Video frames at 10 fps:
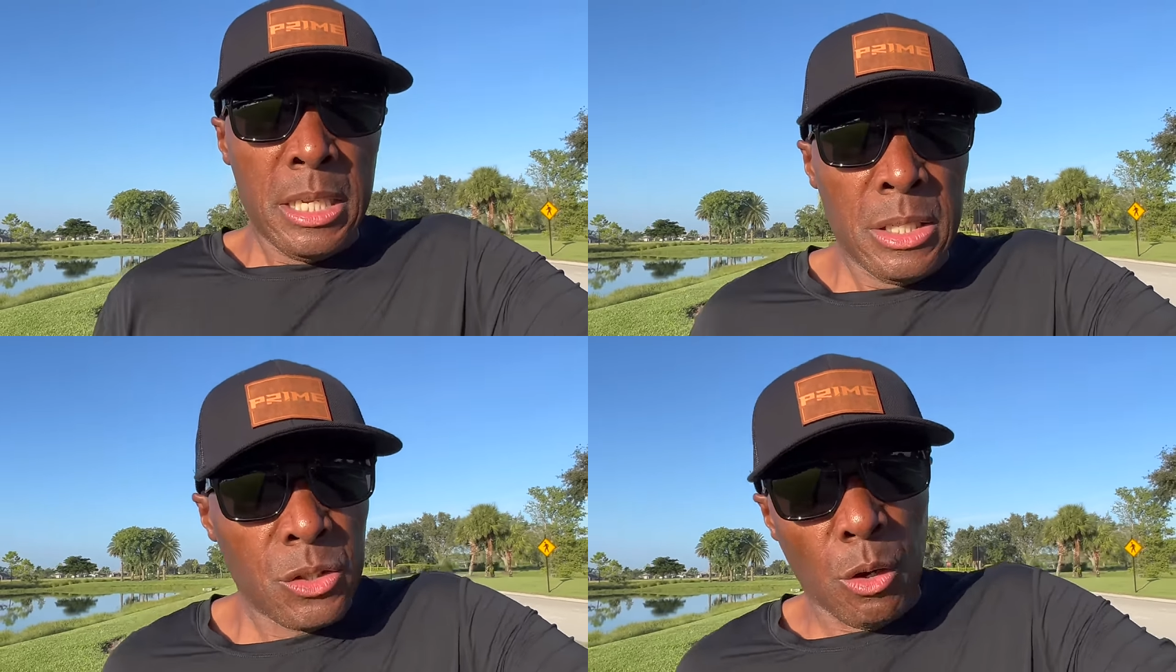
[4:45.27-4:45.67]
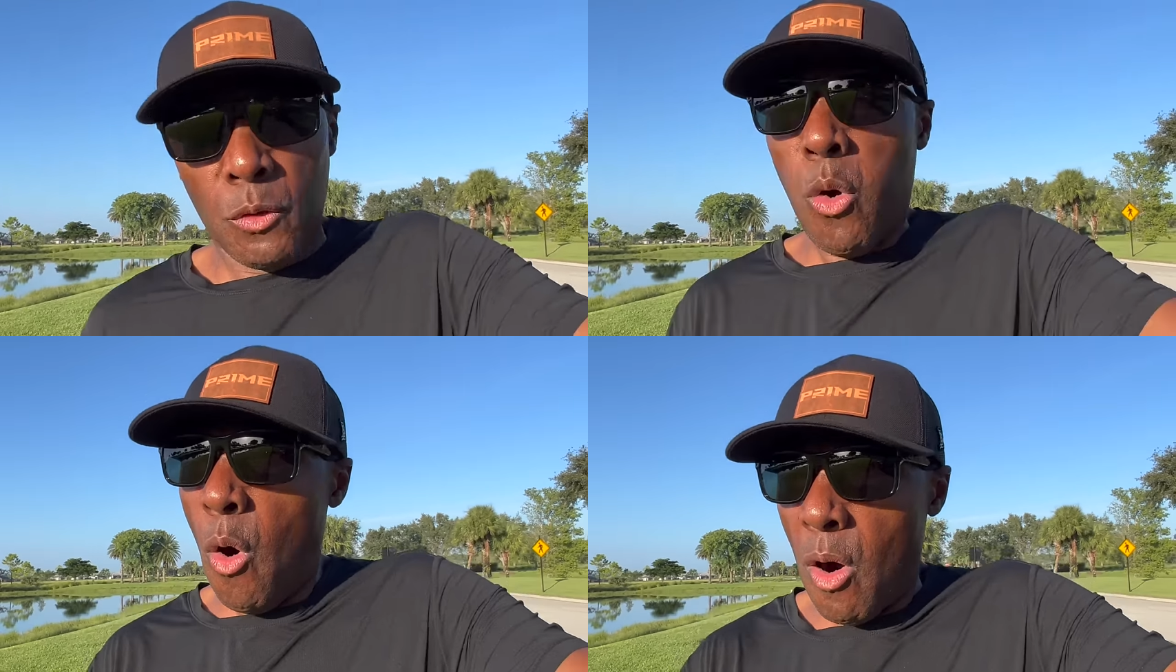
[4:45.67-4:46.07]
So of
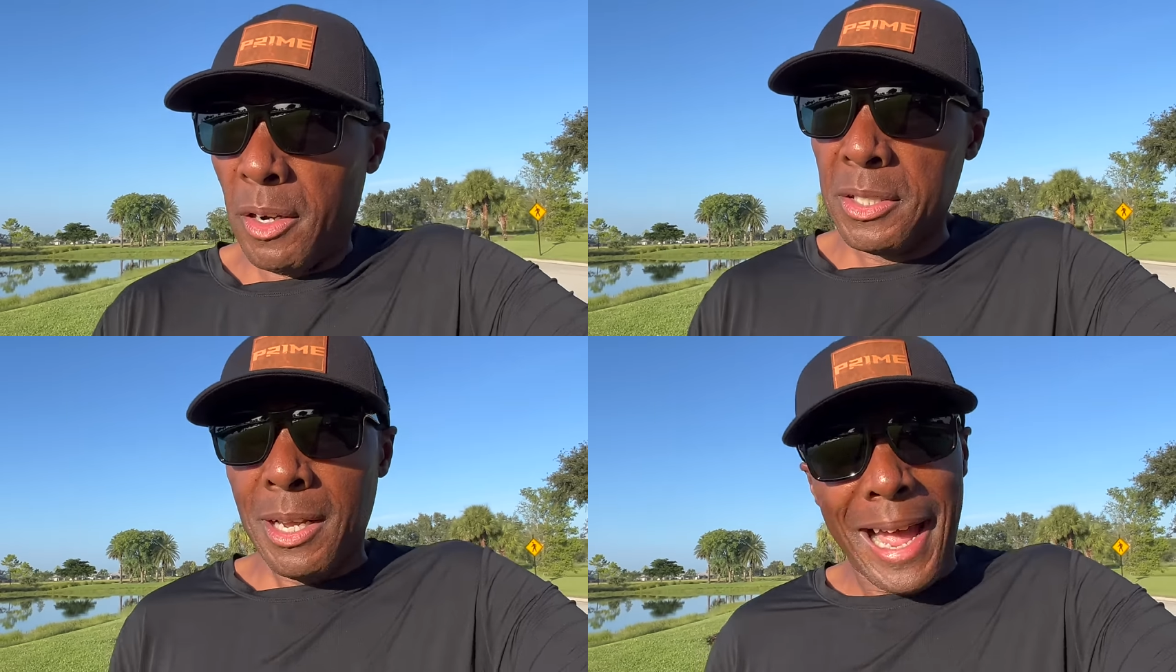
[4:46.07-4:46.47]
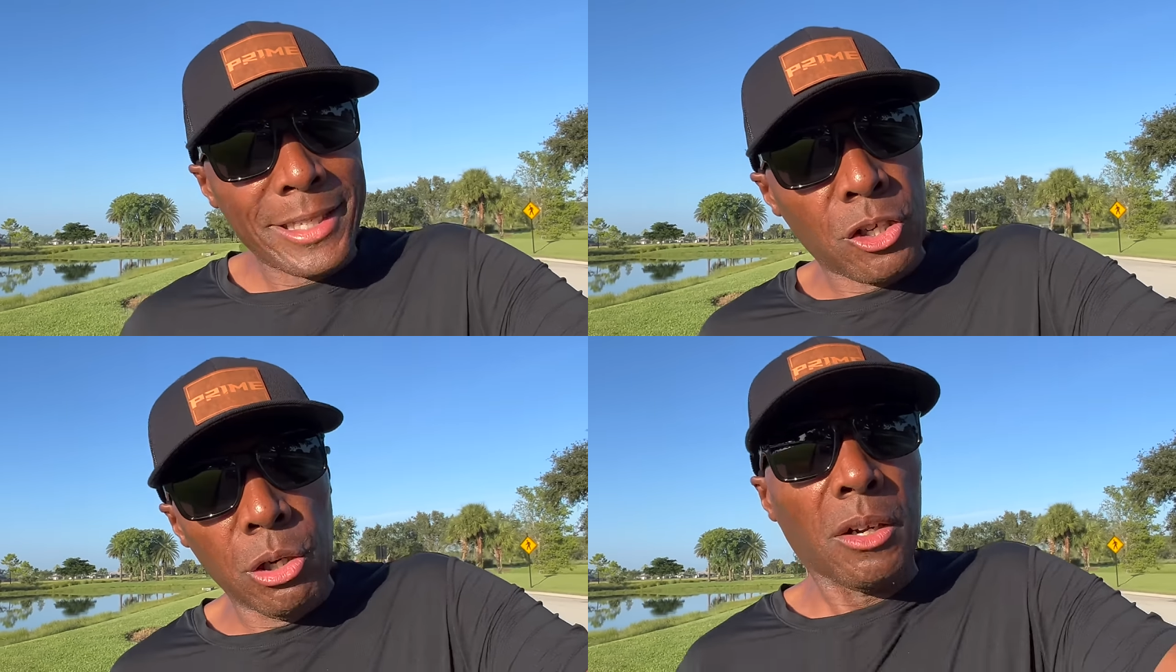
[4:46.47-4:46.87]
course, I
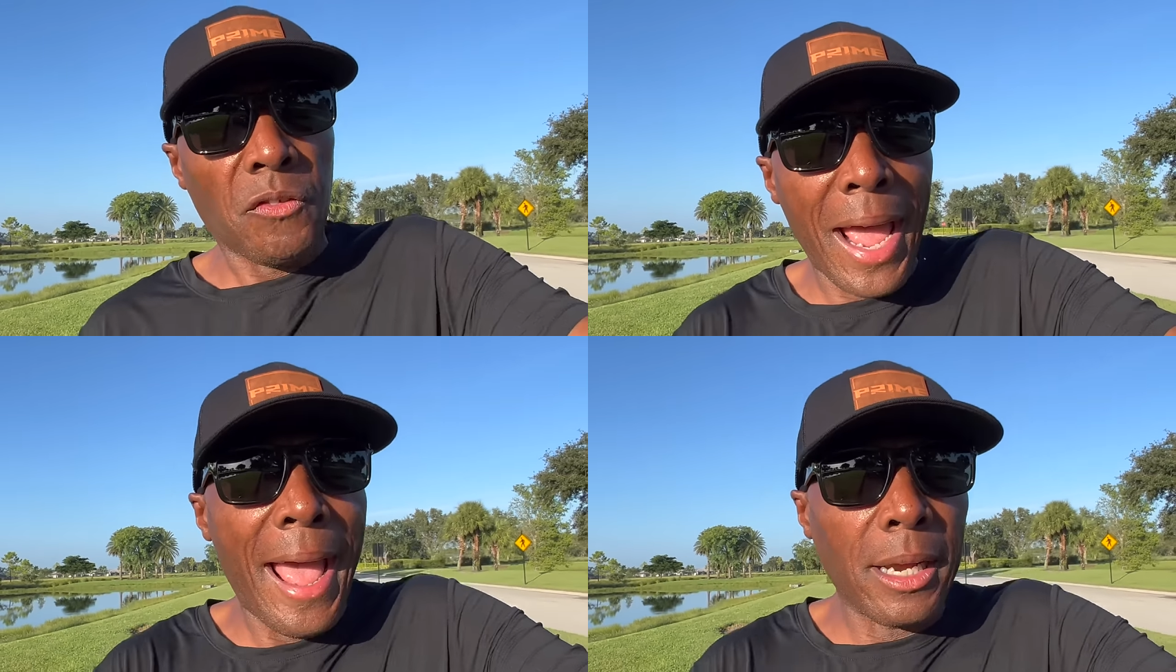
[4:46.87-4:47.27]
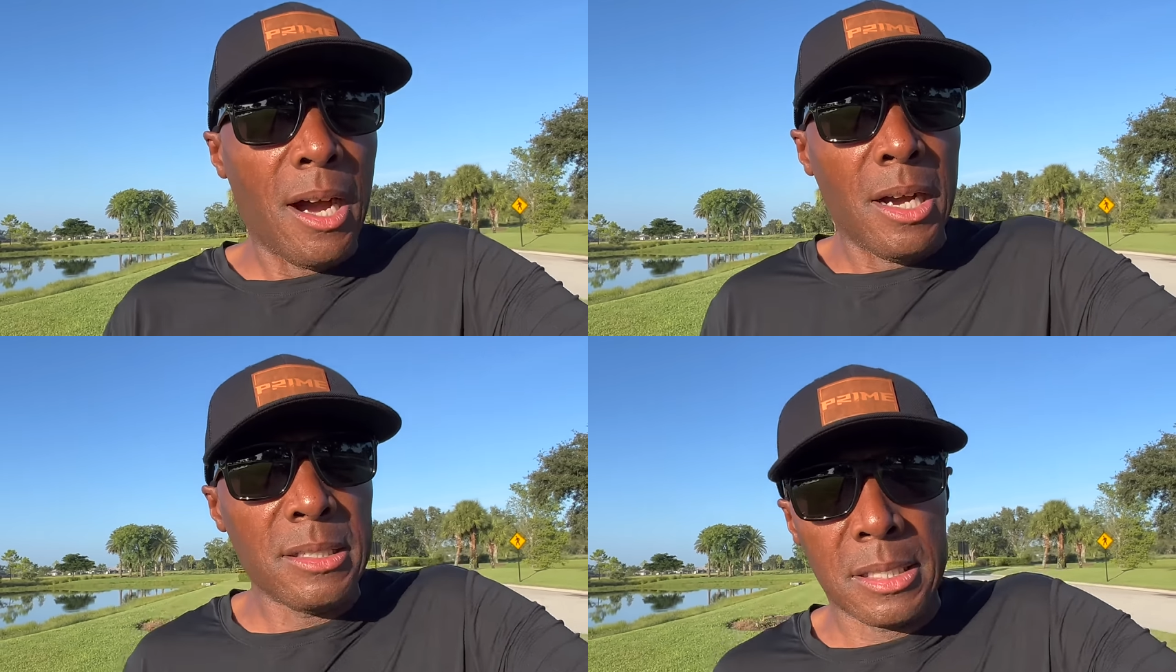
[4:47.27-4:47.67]
took that
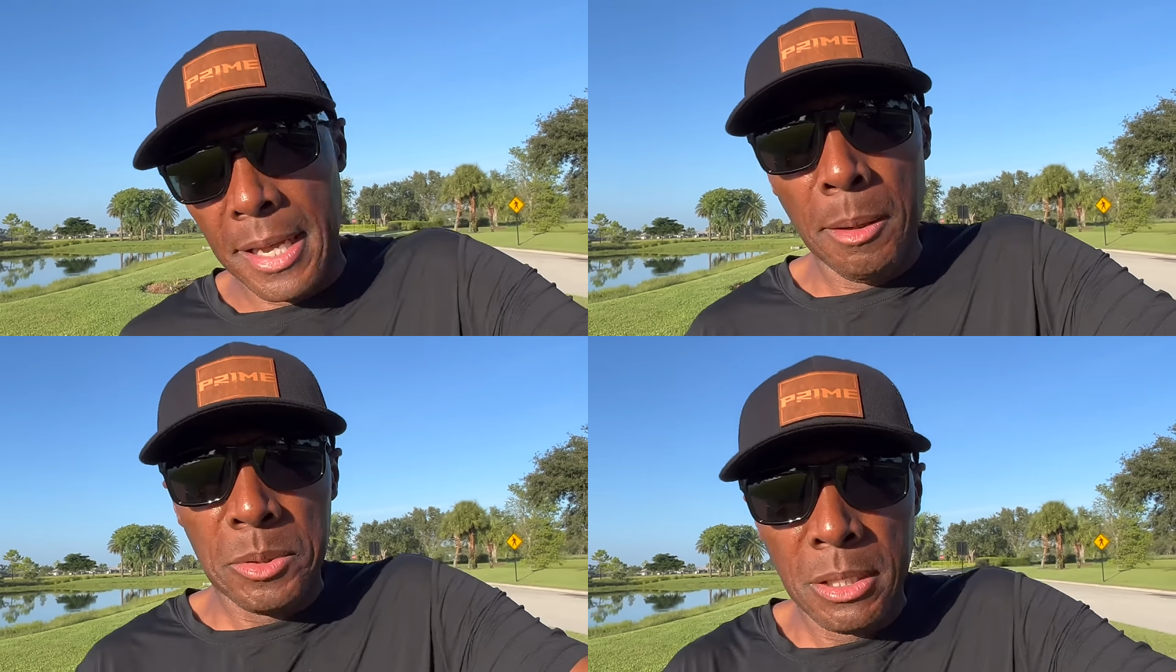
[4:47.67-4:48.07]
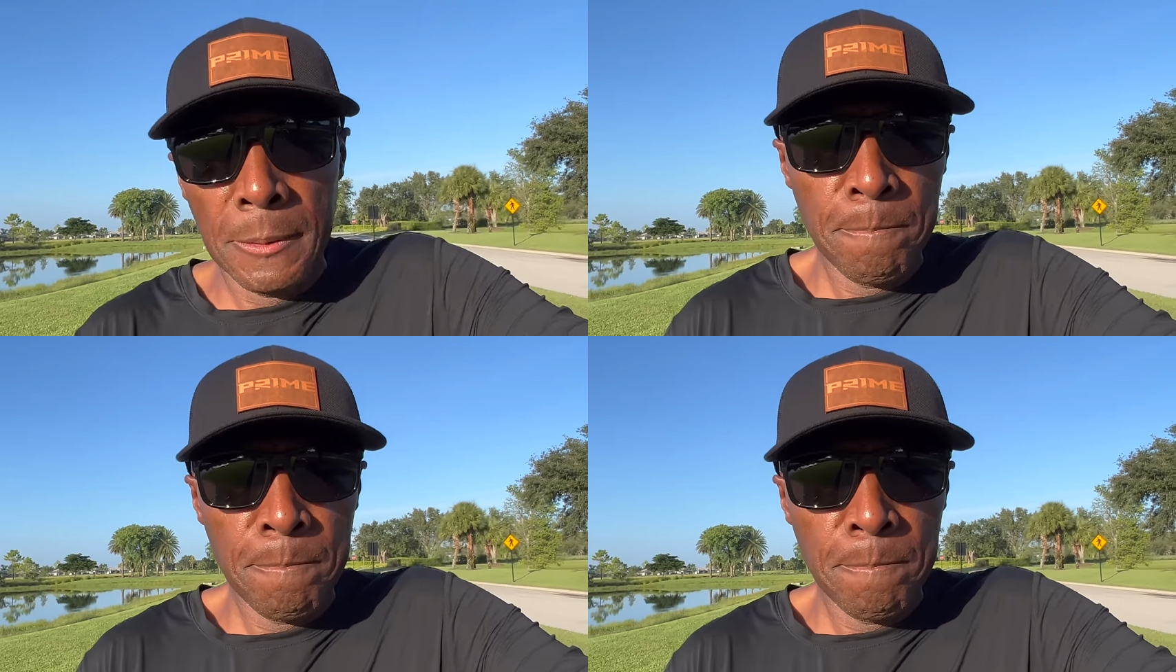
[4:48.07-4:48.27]
concept